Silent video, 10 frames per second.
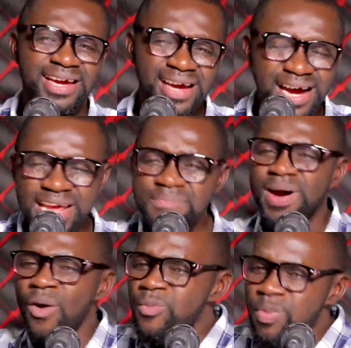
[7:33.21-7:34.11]
and maybe
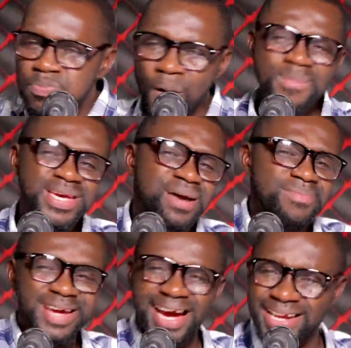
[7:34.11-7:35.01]
I'll be bomb me
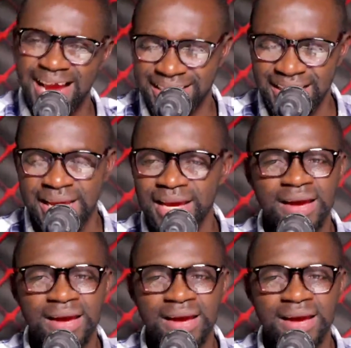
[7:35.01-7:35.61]
yamunia dia day.